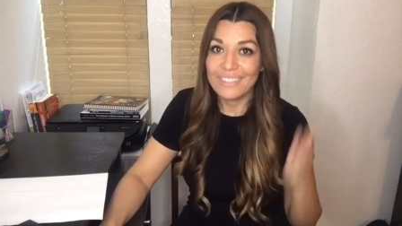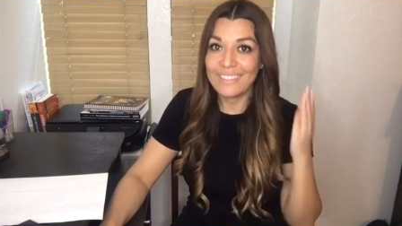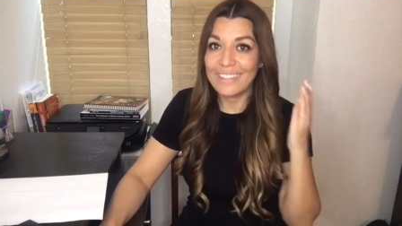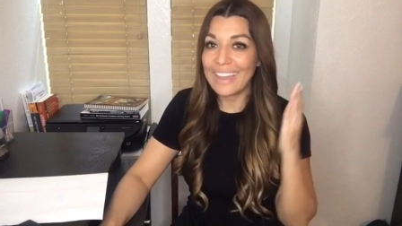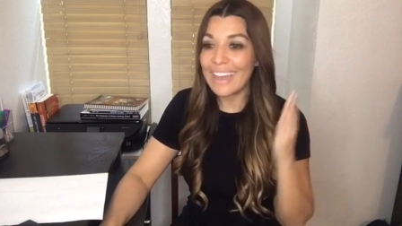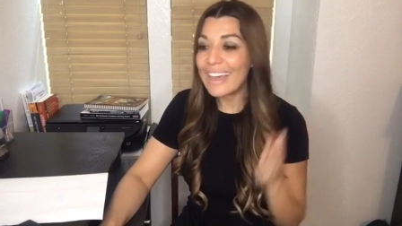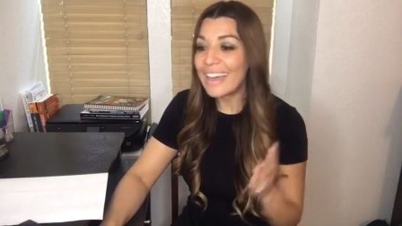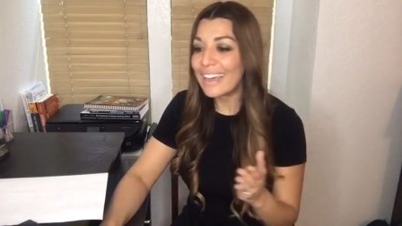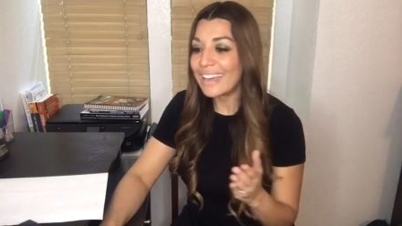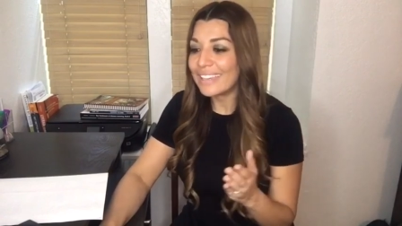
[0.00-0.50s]

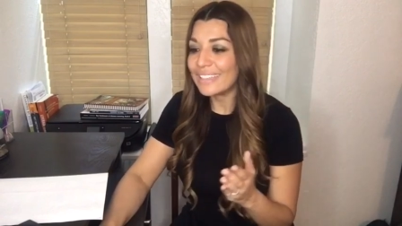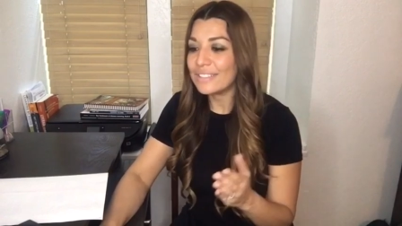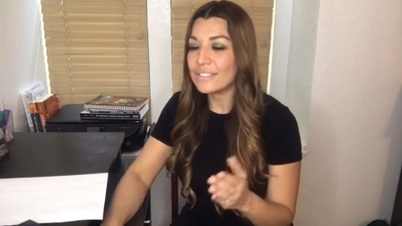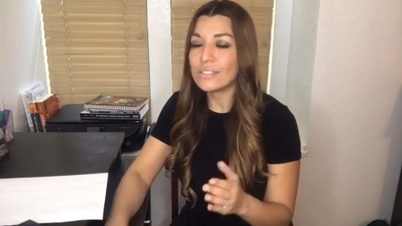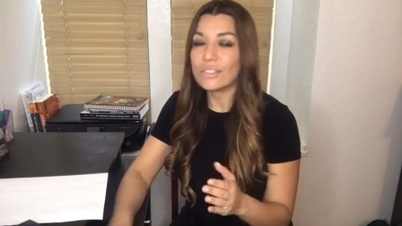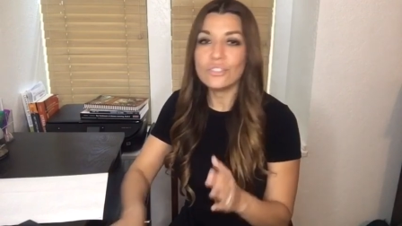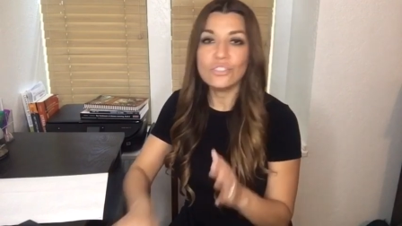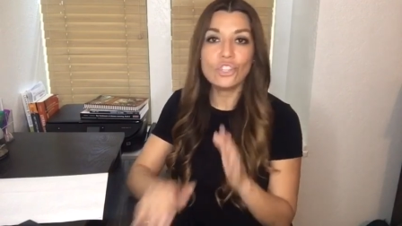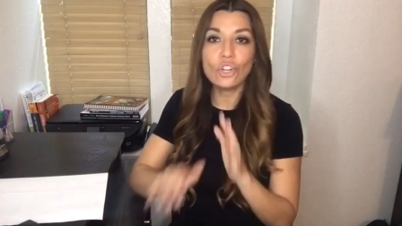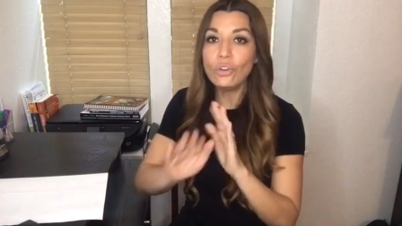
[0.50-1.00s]

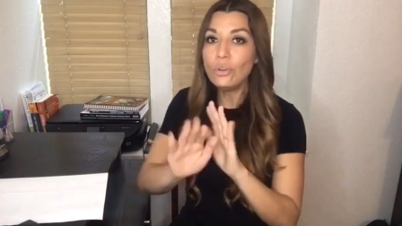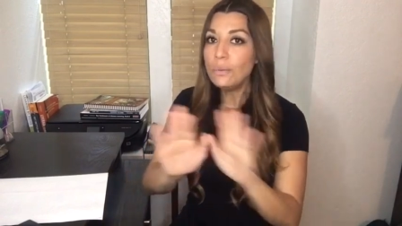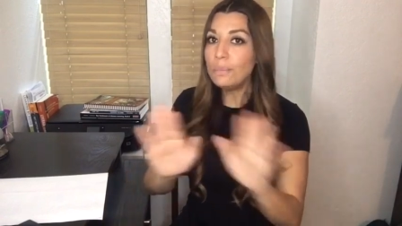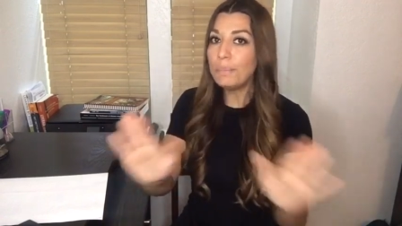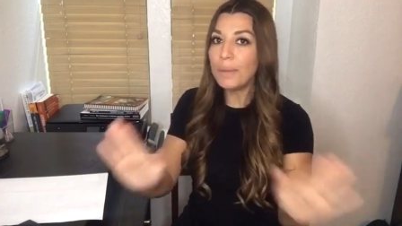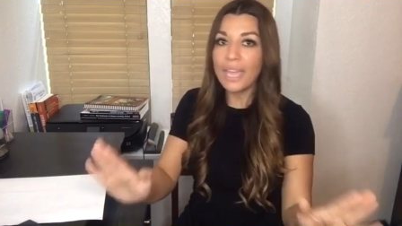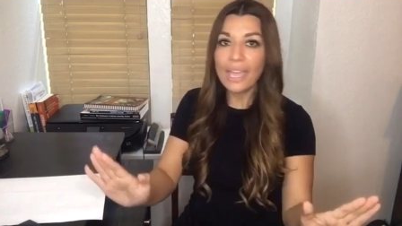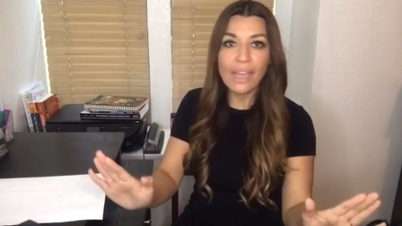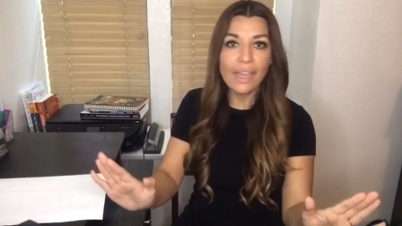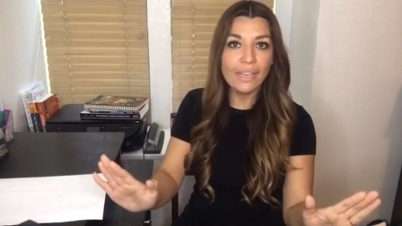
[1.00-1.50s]
Guys, don't
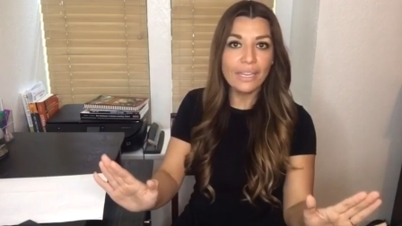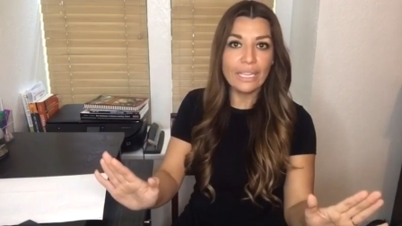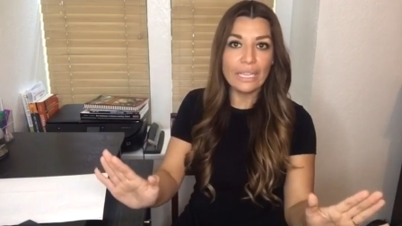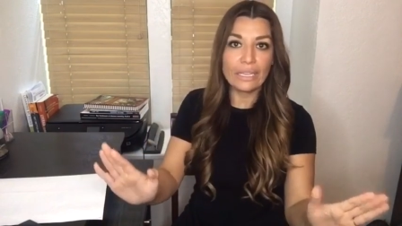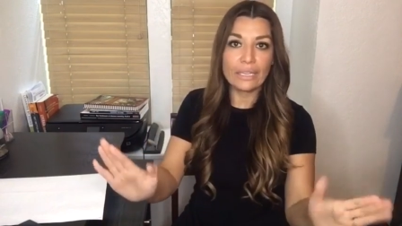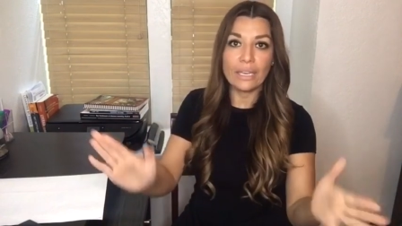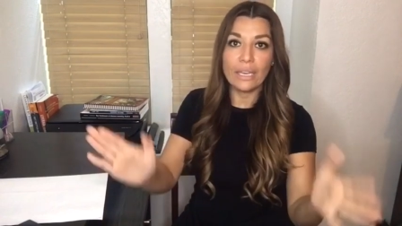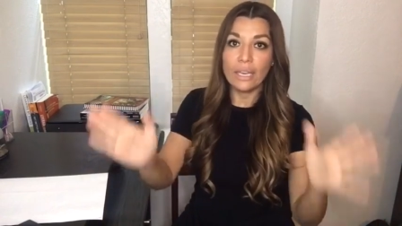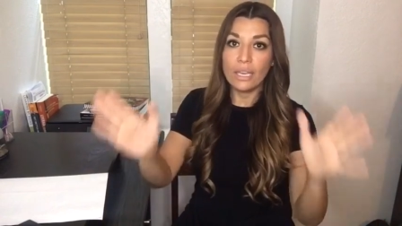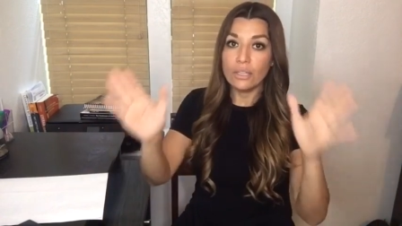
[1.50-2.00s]
panic.
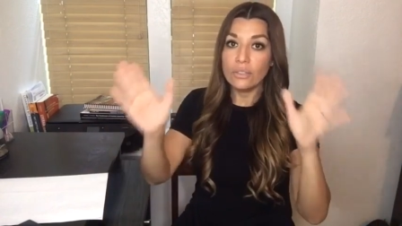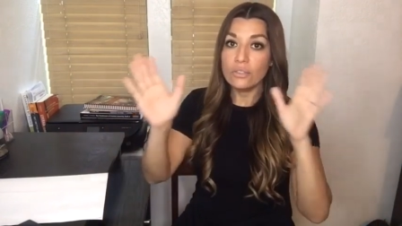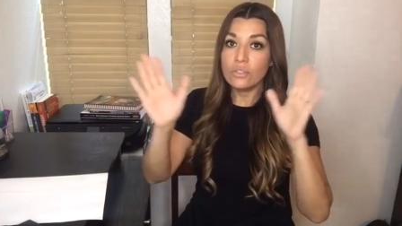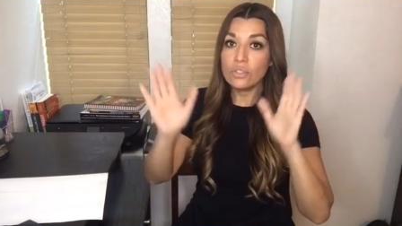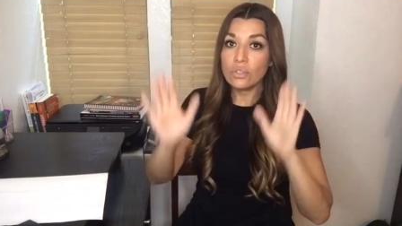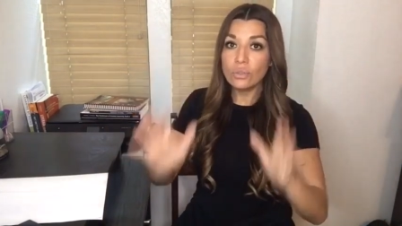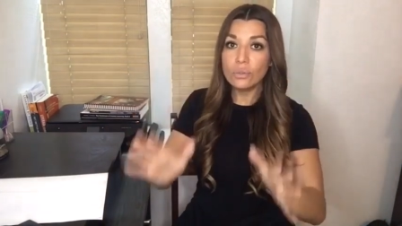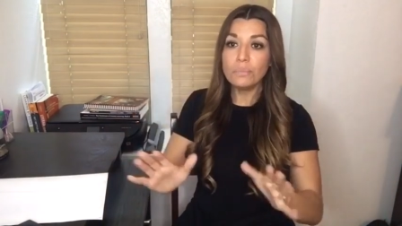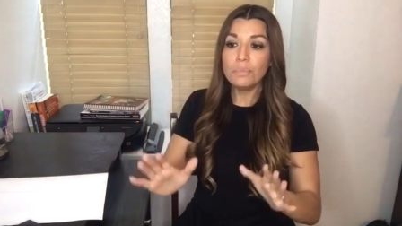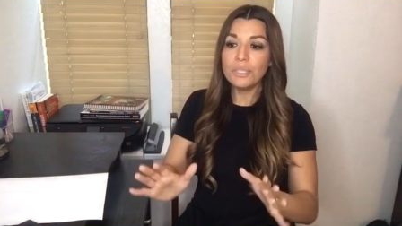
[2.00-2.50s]

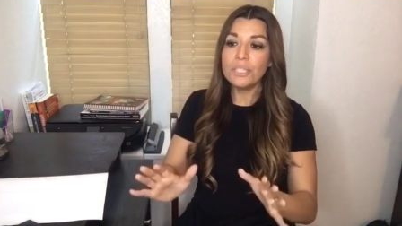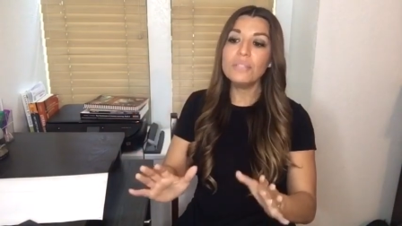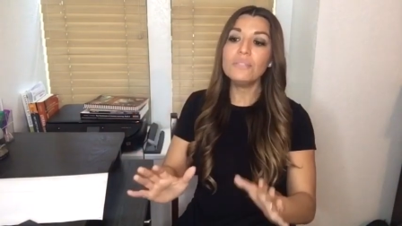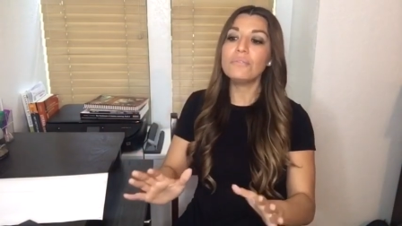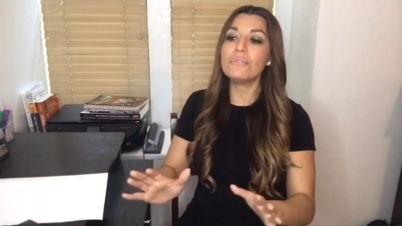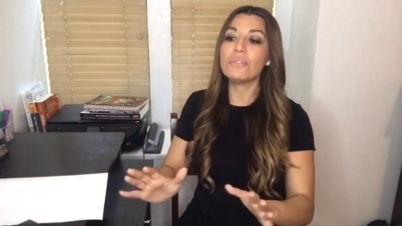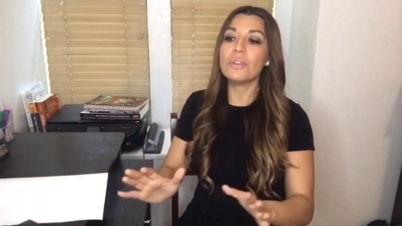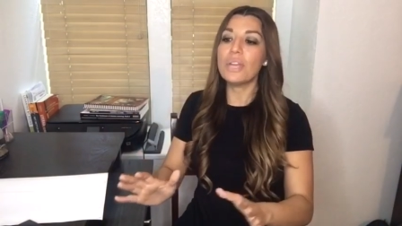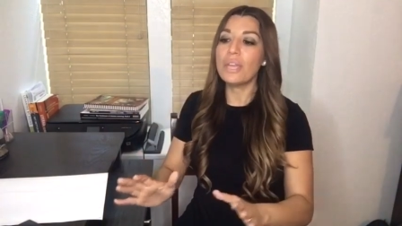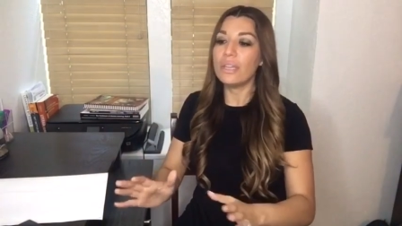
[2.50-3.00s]
Don't be
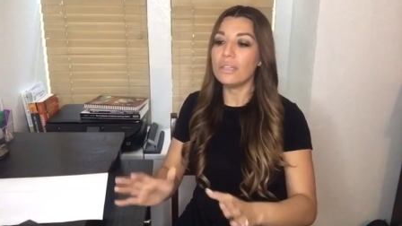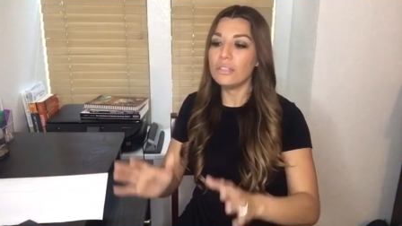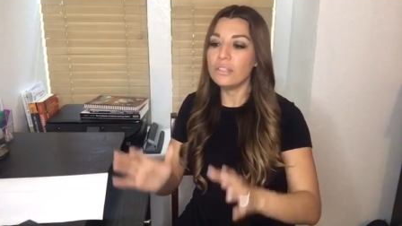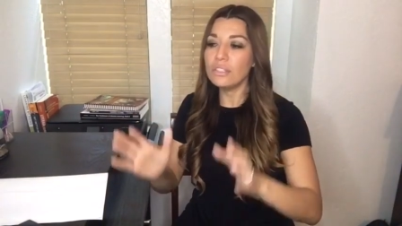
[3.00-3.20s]
afraid.